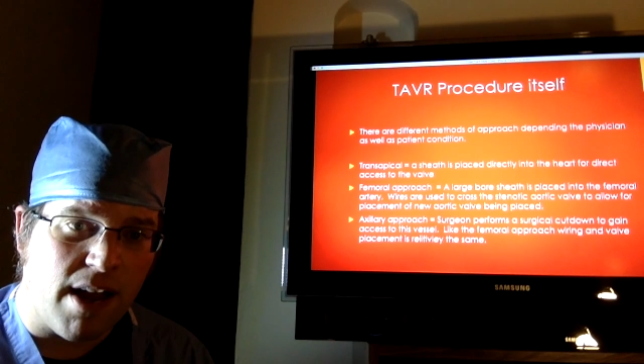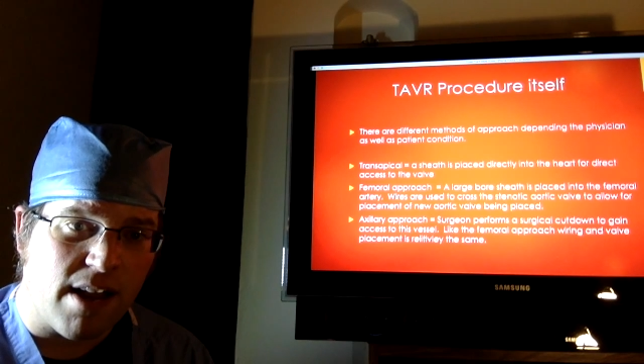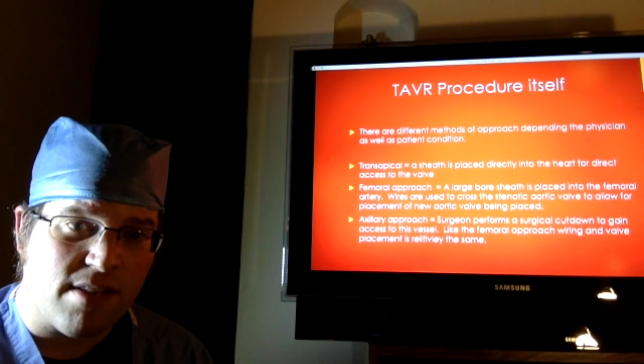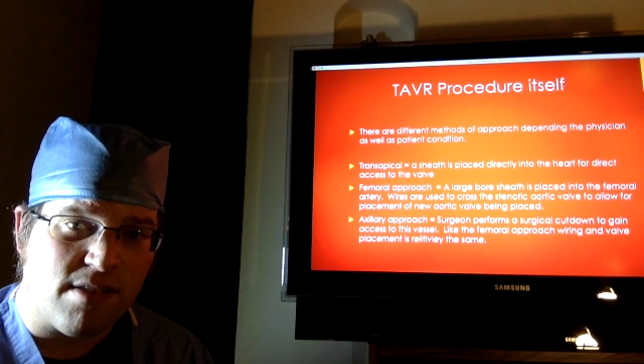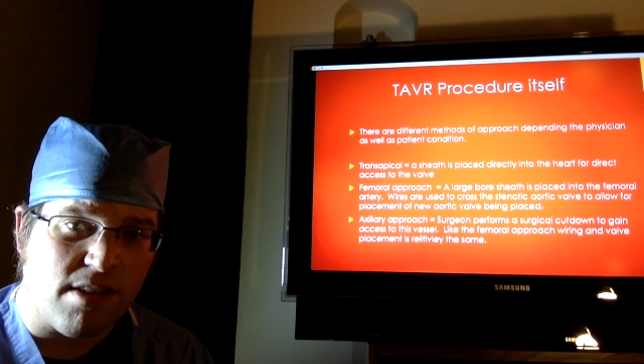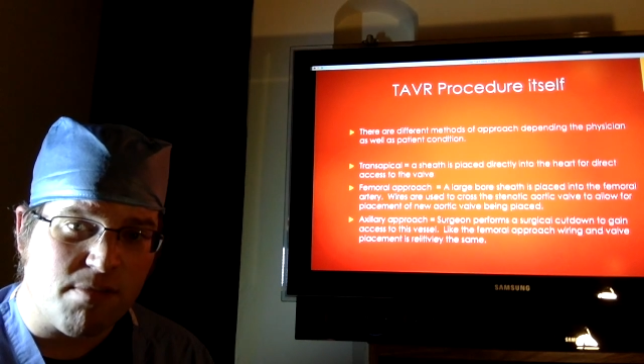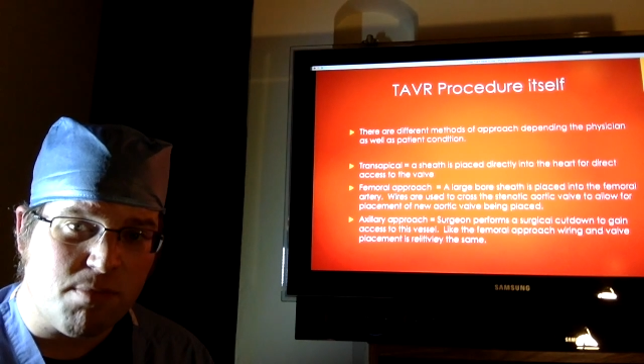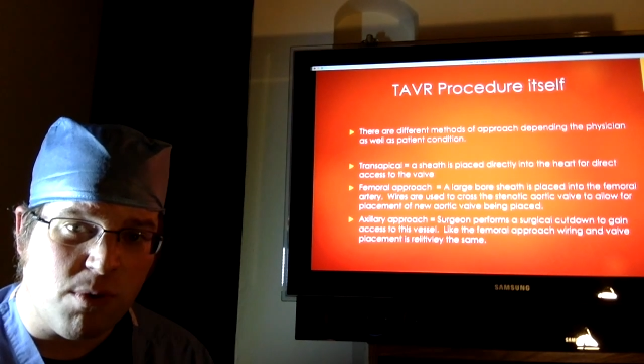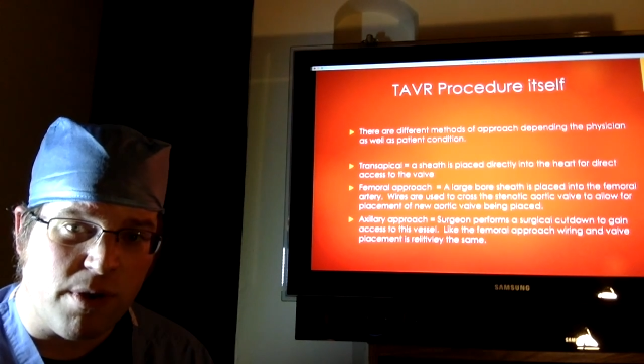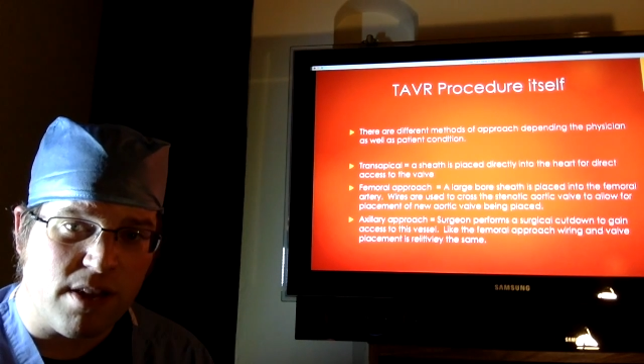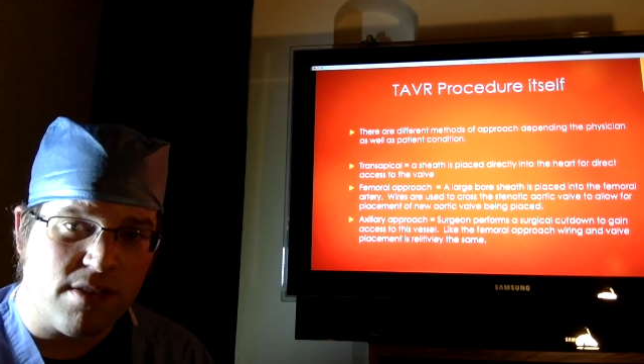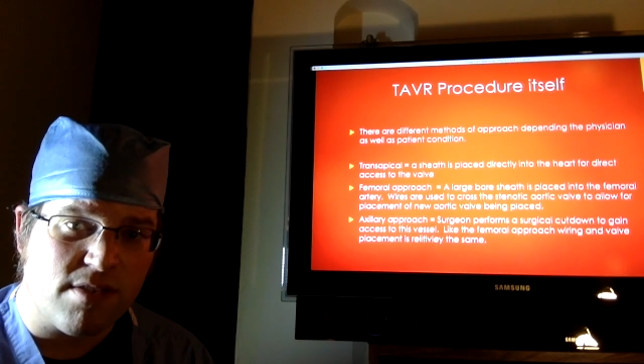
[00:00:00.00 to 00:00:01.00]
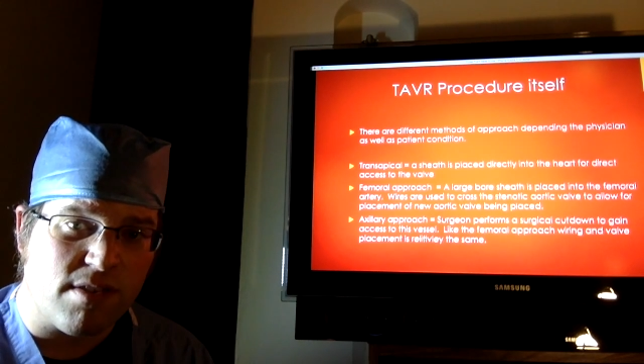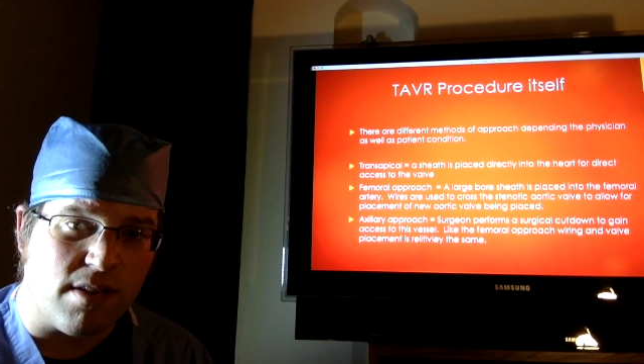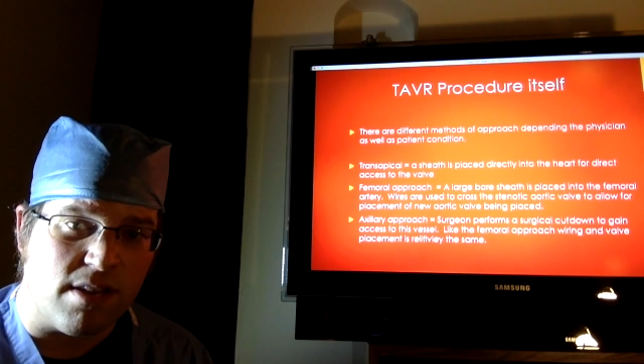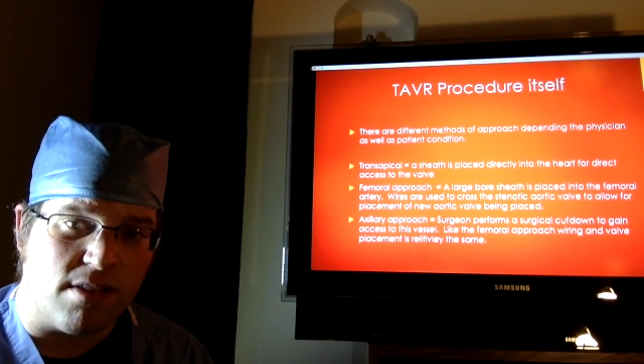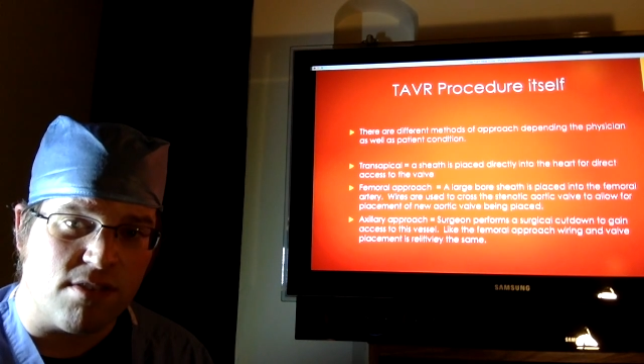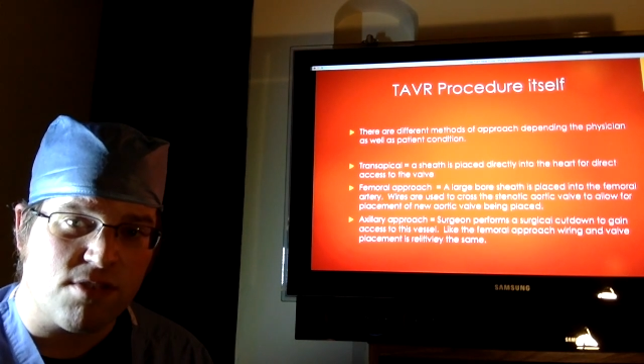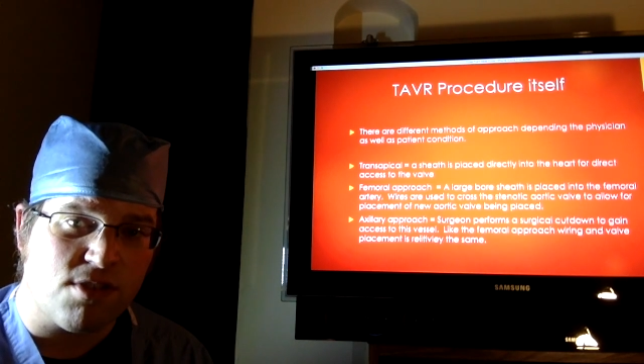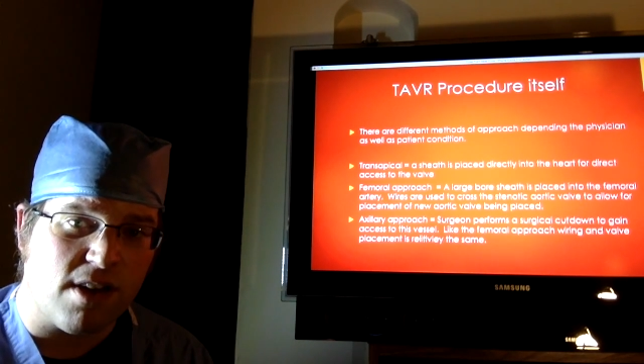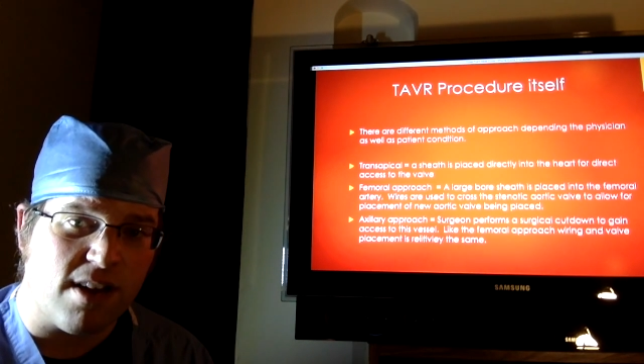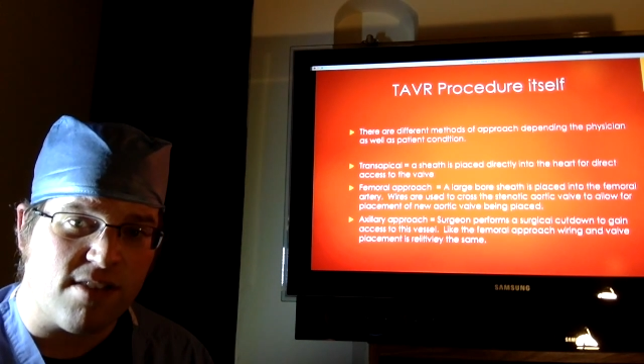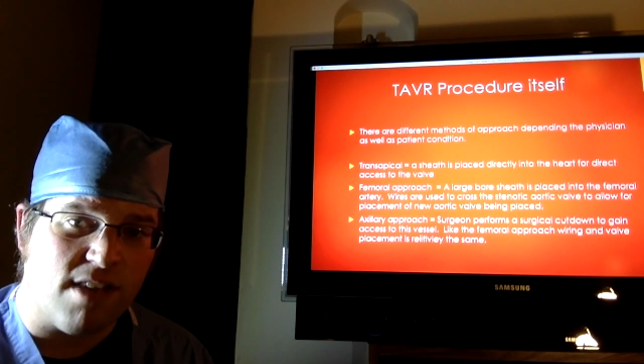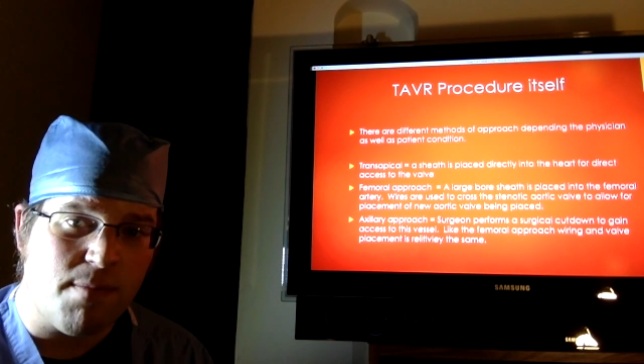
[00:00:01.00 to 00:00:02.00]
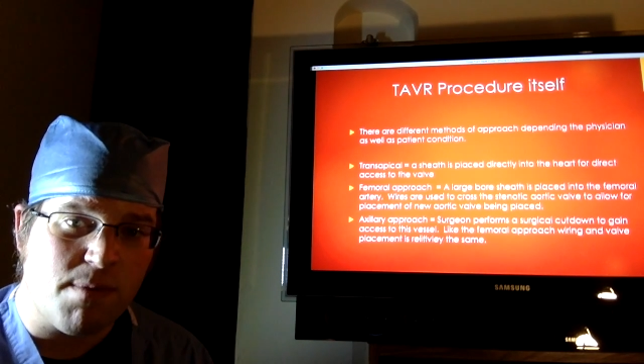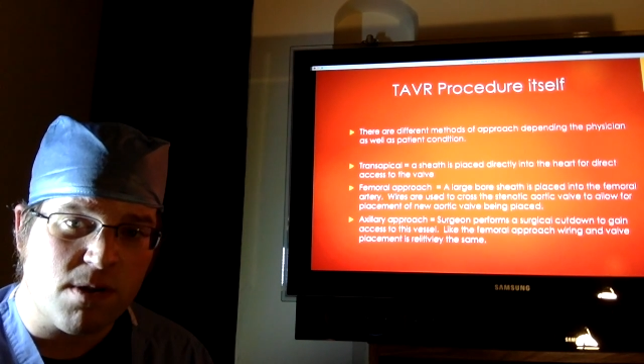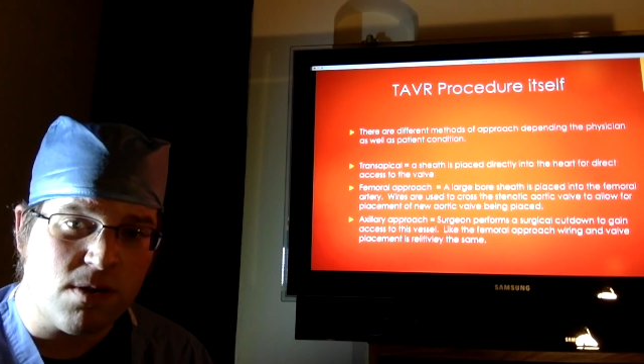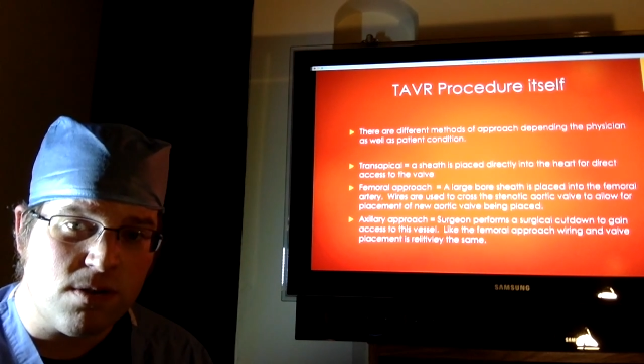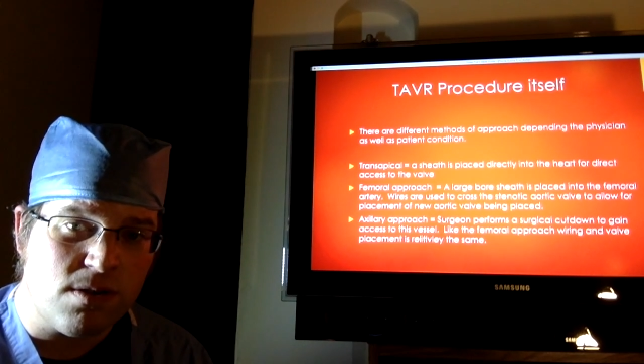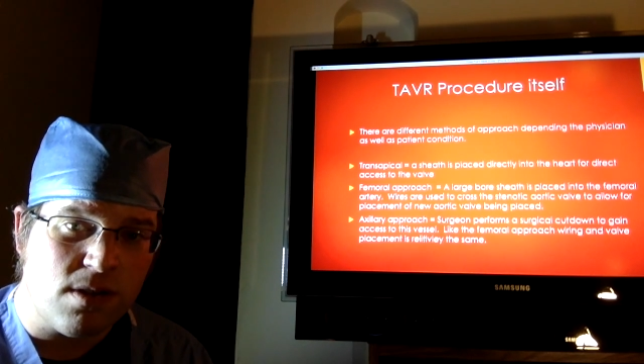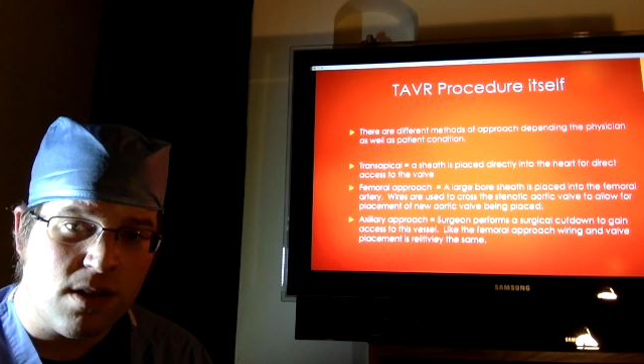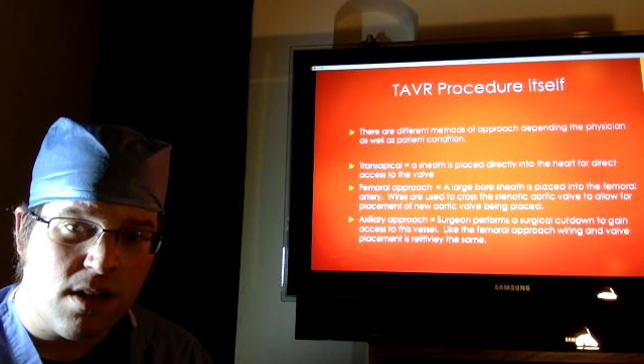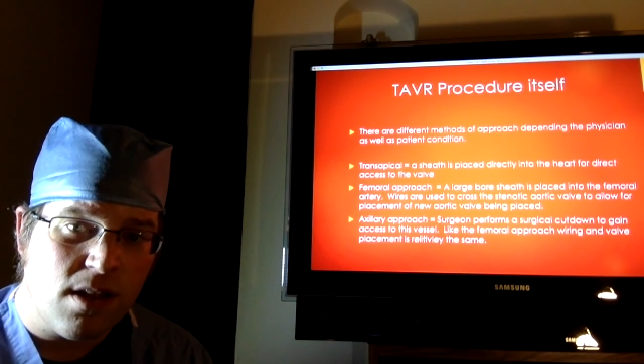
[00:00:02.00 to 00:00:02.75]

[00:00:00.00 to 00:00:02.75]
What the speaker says: access points is transapical.